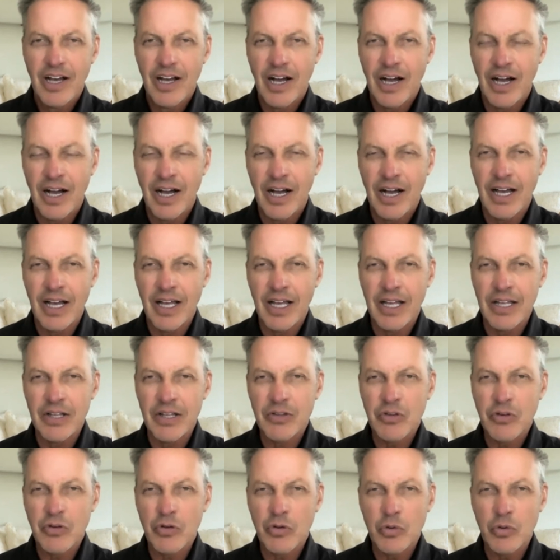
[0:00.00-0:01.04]

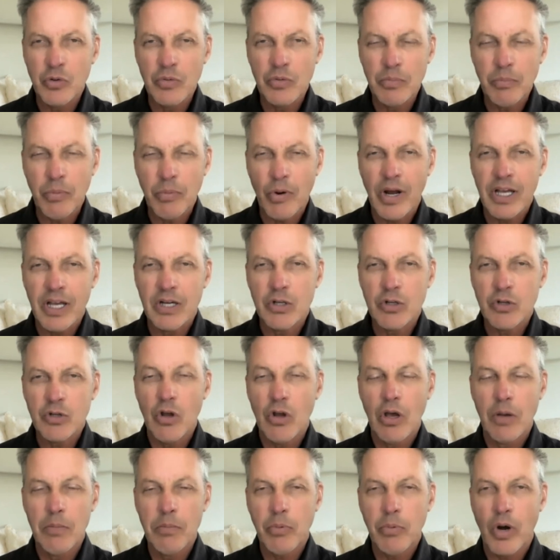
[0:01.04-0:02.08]
to
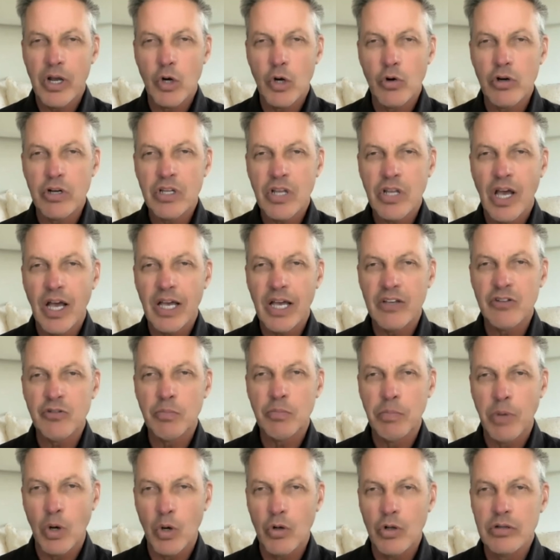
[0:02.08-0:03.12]
prioritize
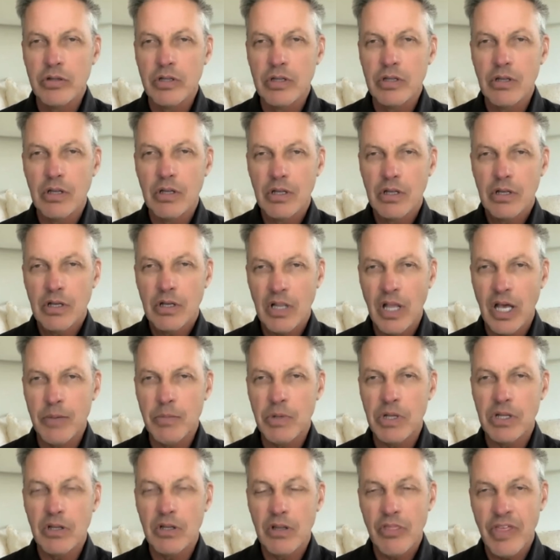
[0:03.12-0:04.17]
bold
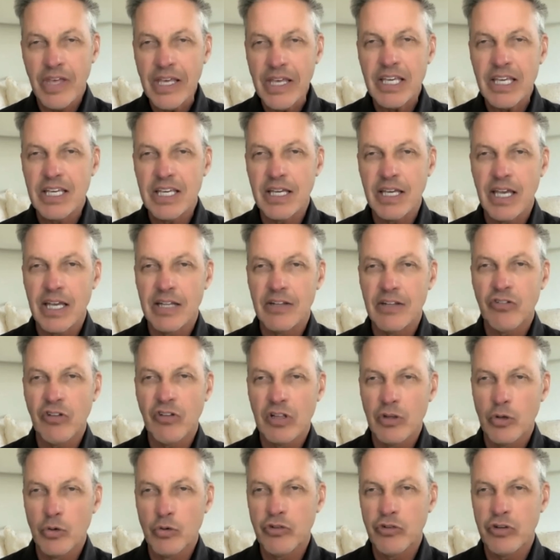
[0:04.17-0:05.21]
climate thinking and
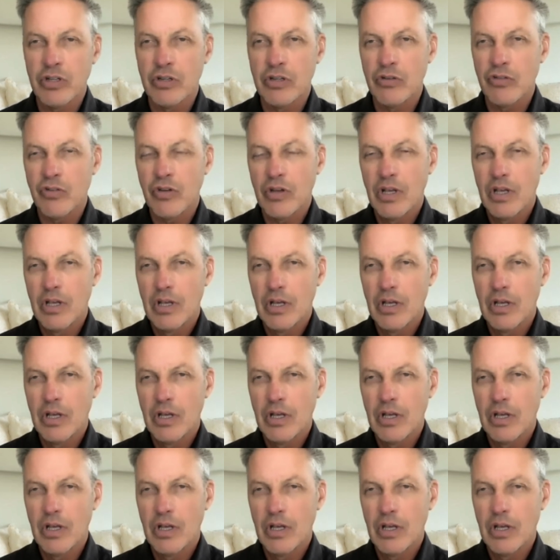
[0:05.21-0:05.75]
solutions